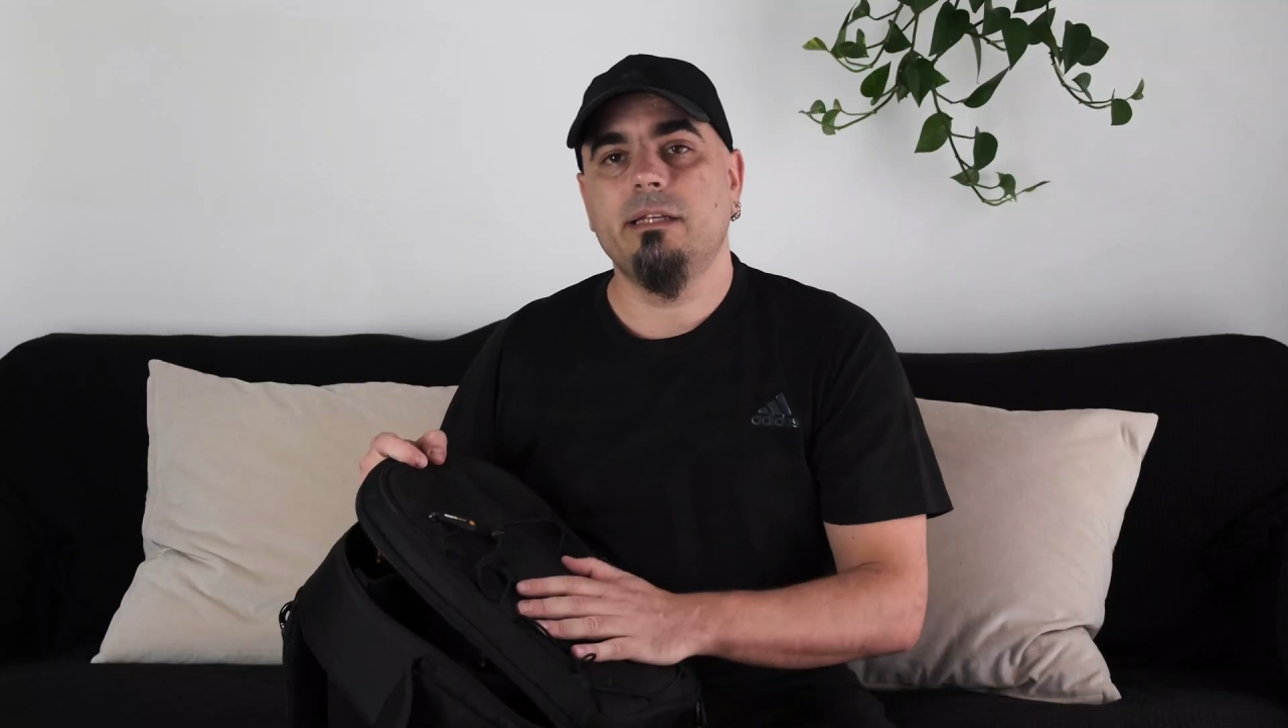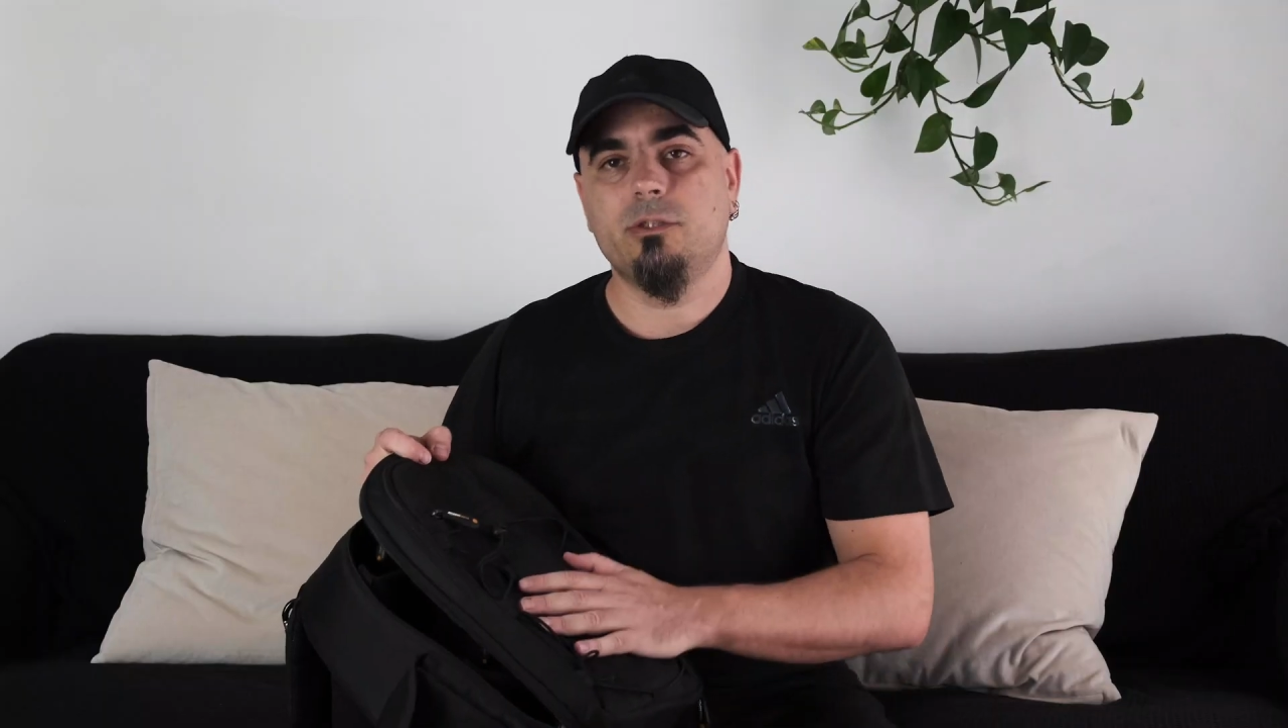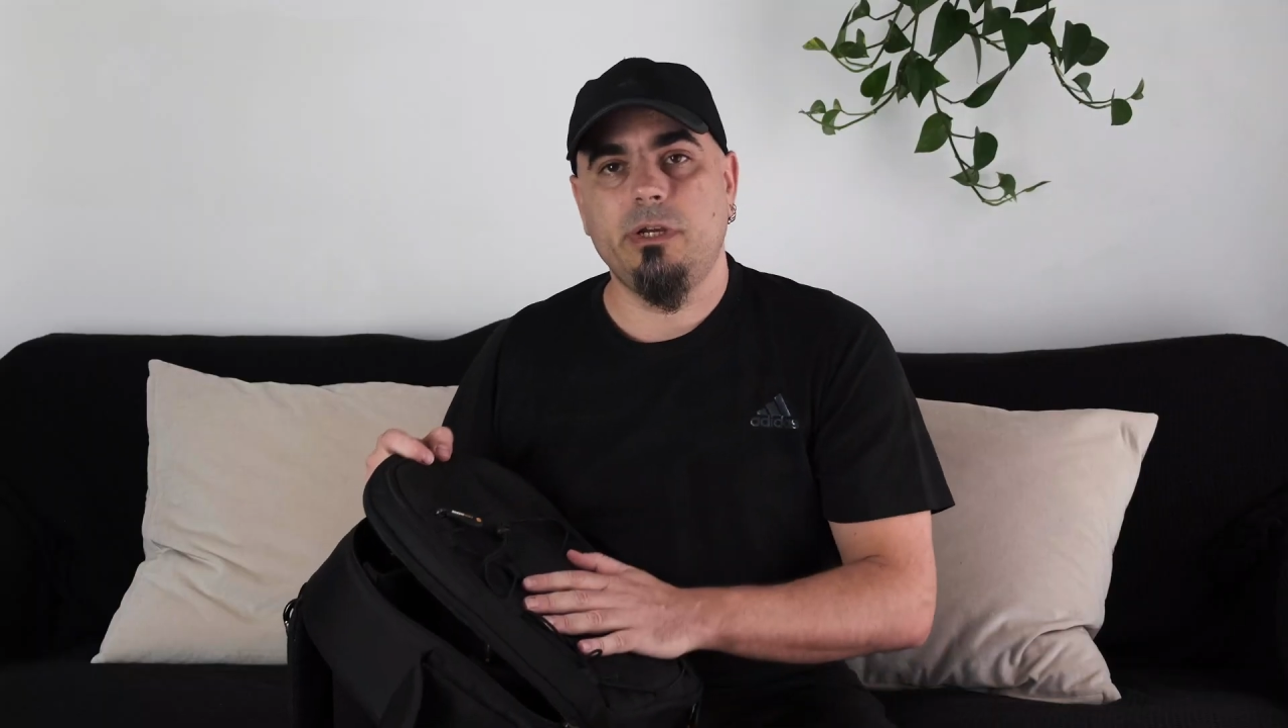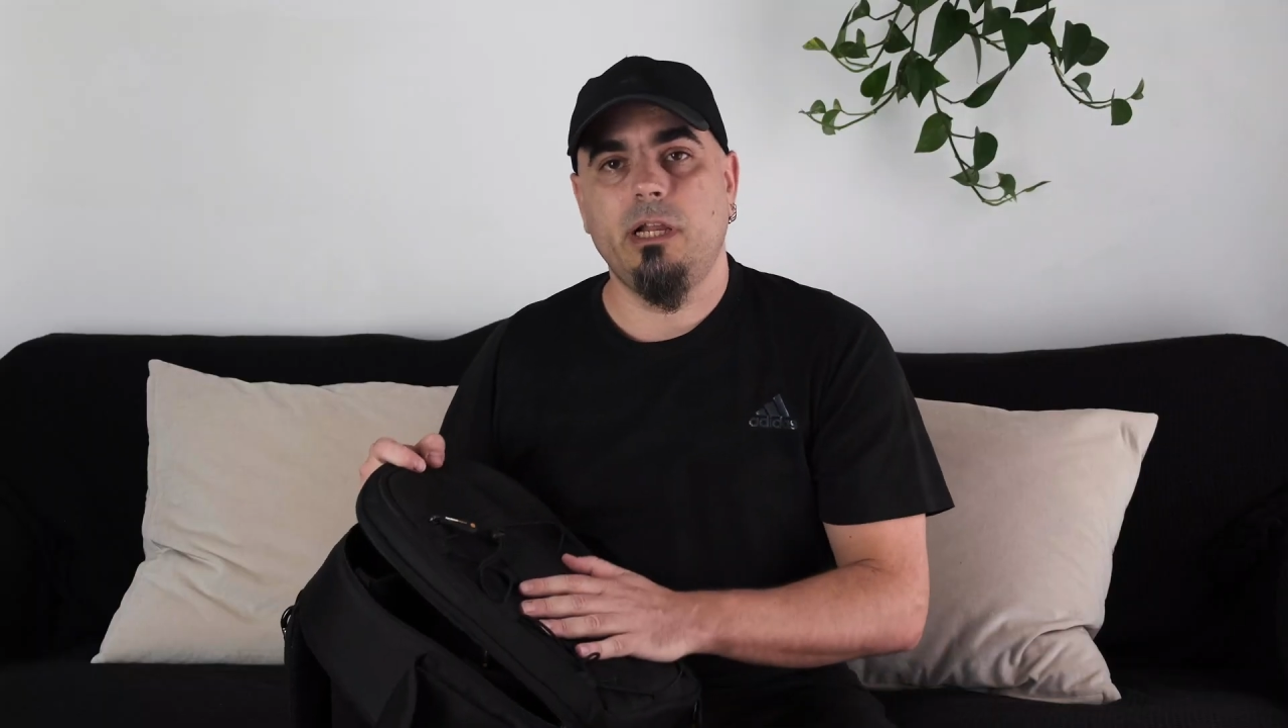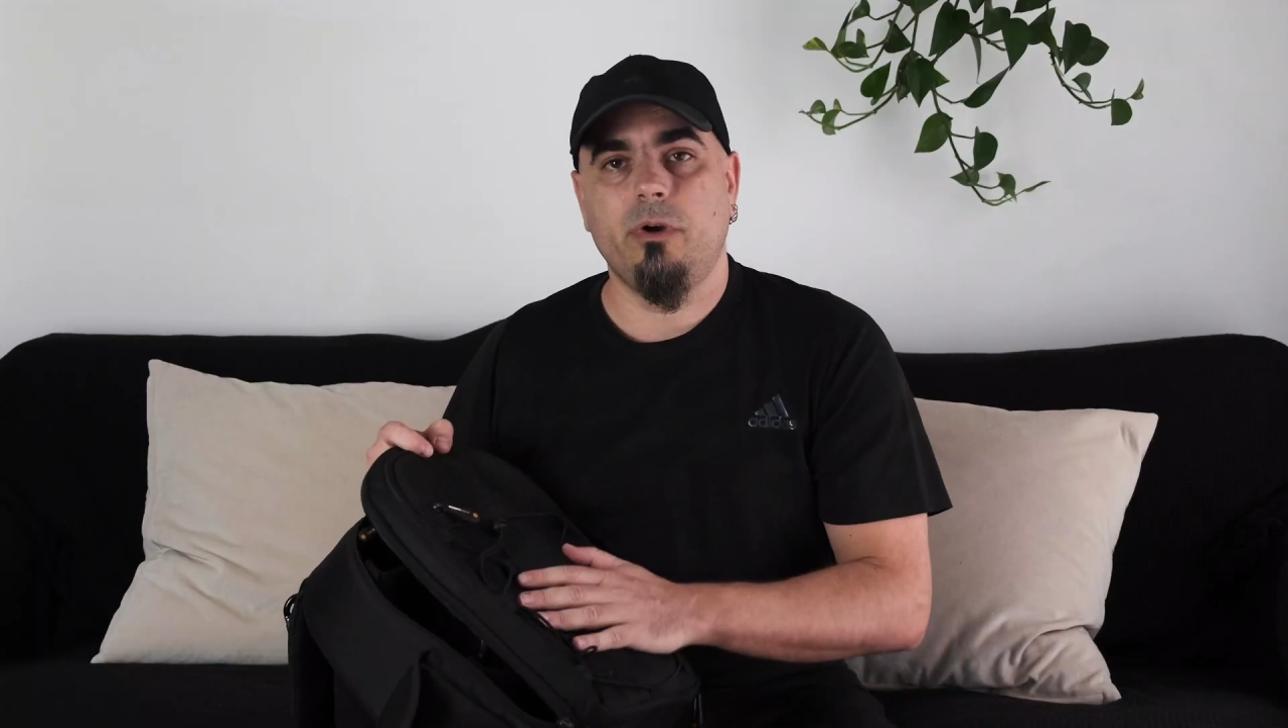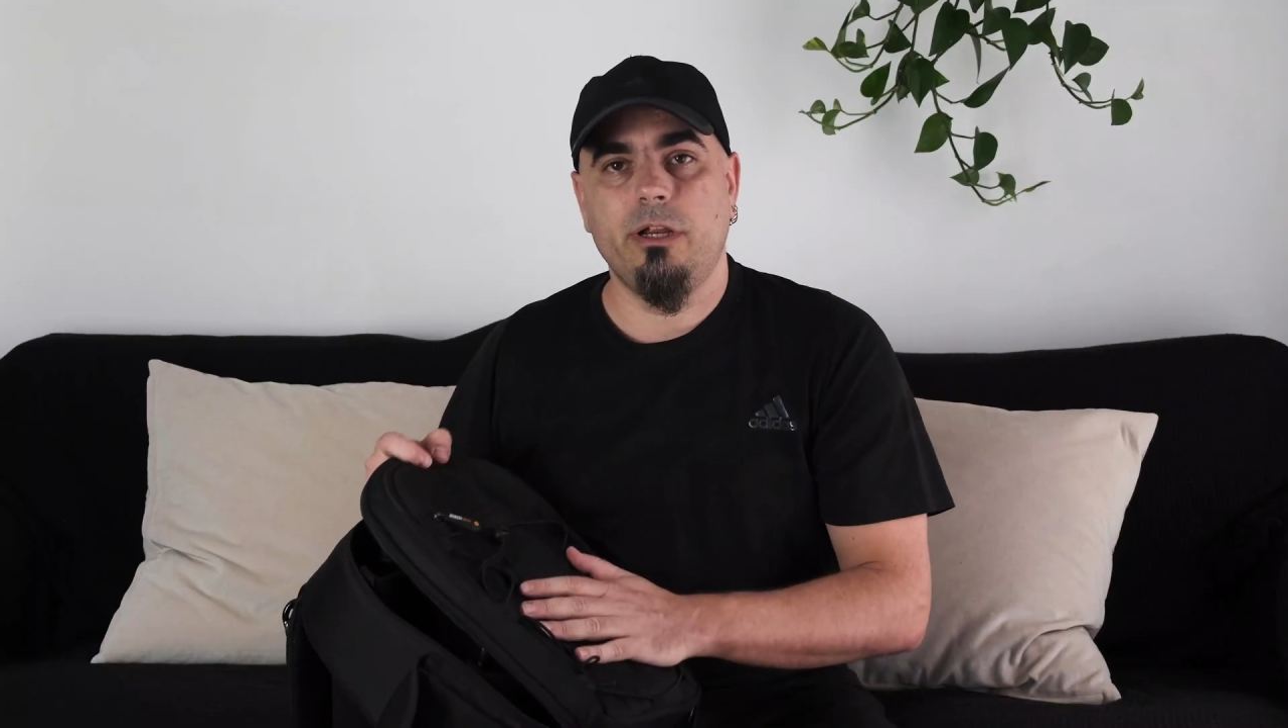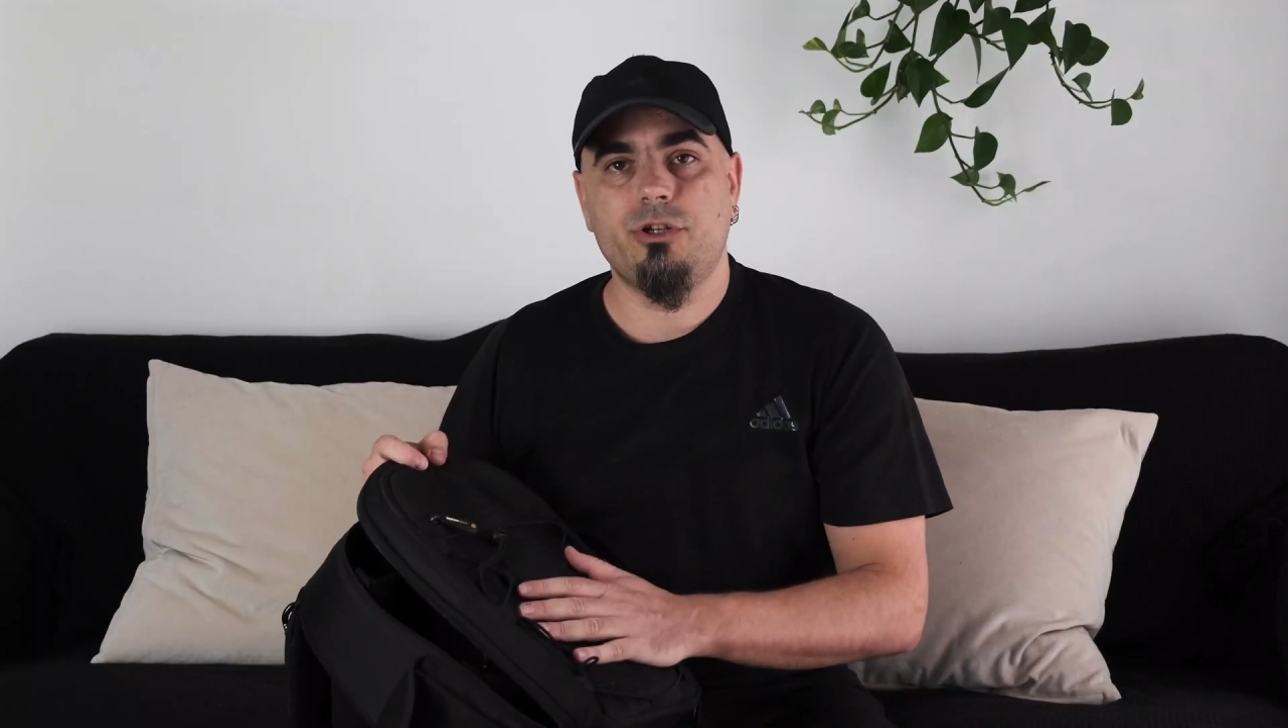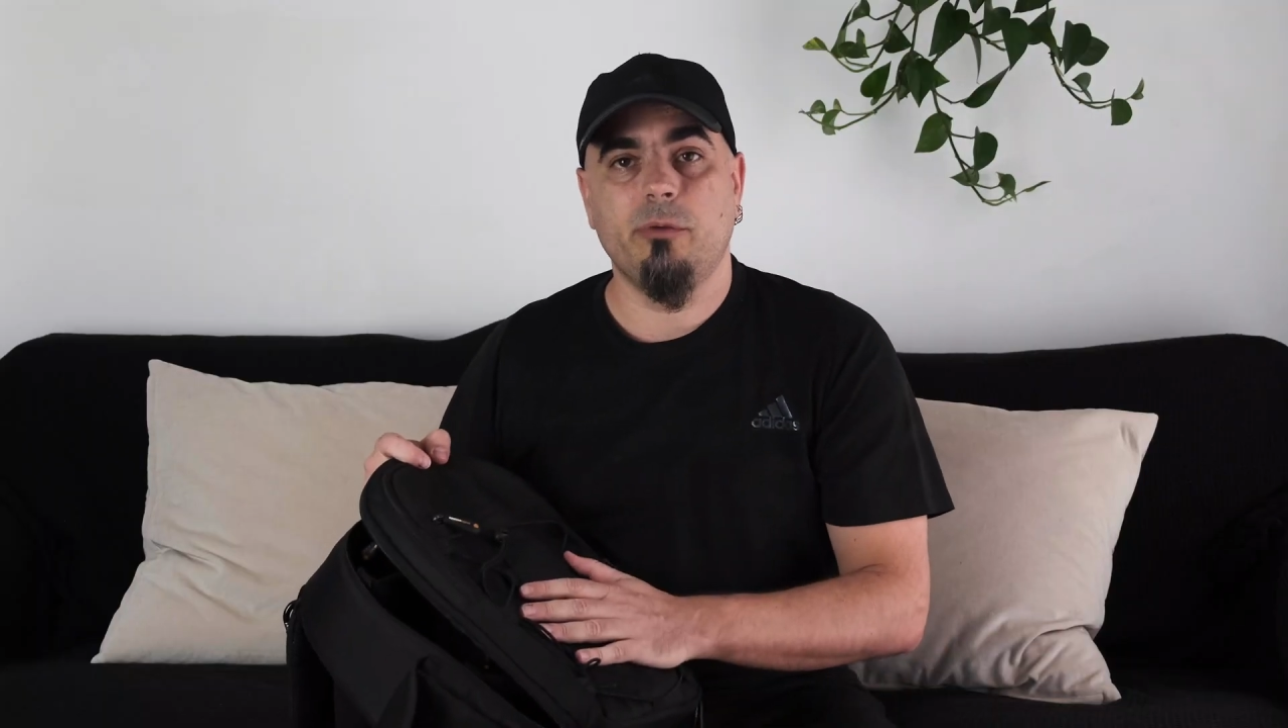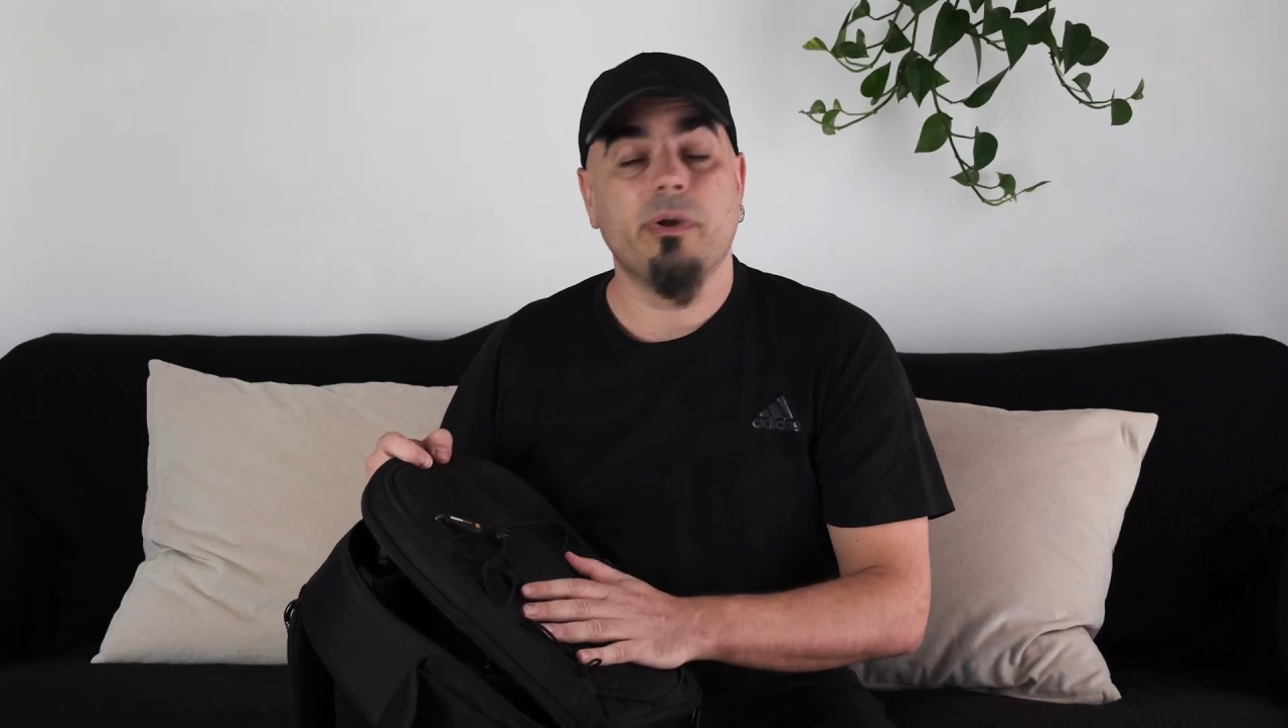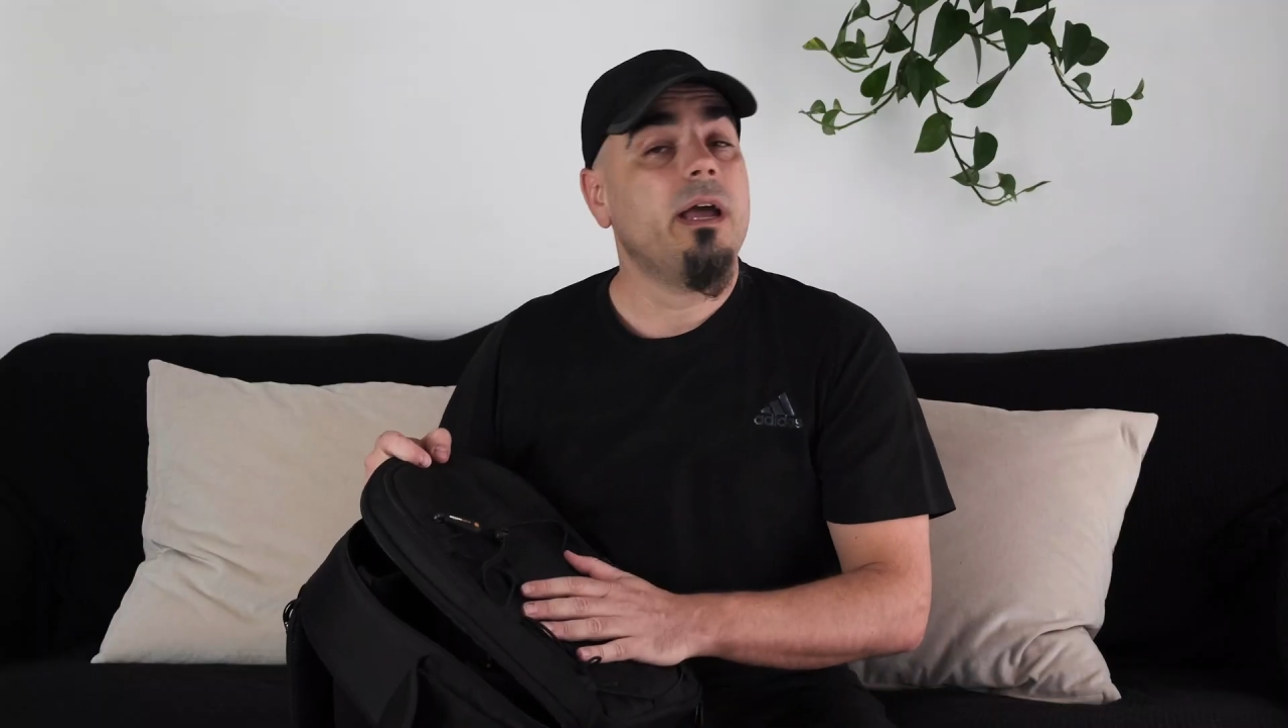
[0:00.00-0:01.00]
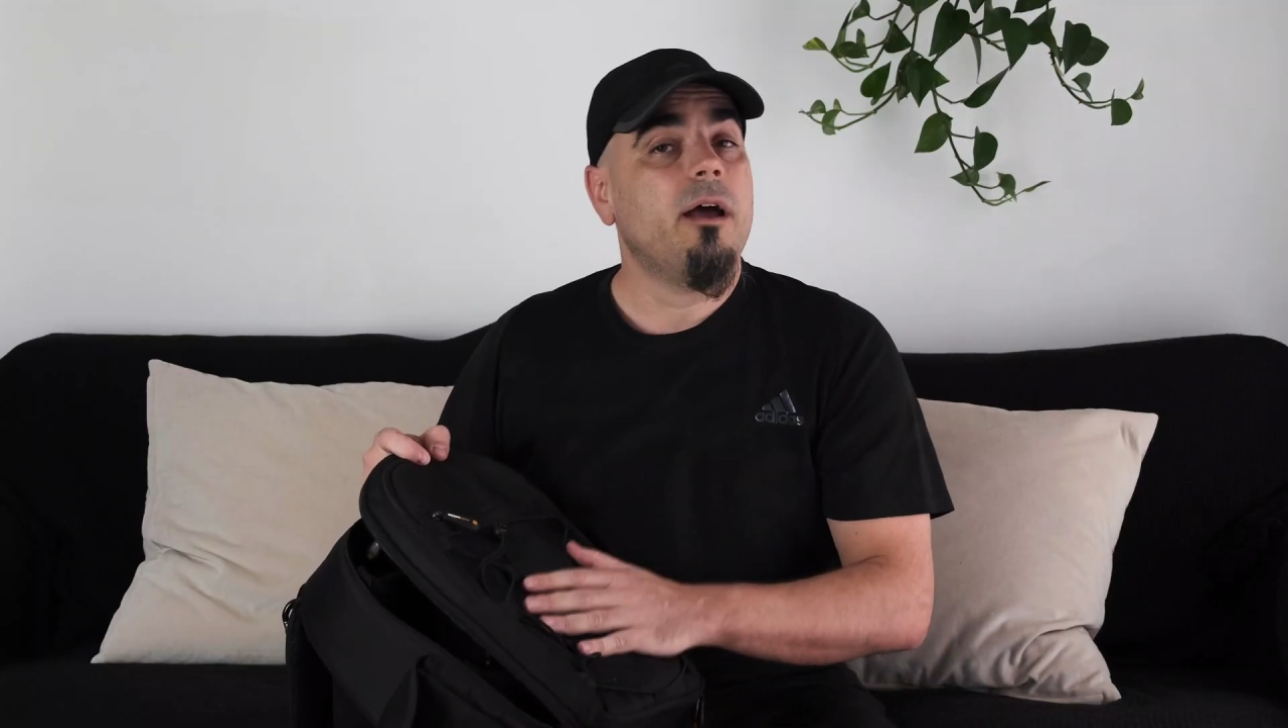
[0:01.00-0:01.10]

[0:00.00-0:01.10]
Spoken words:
it's really cheap.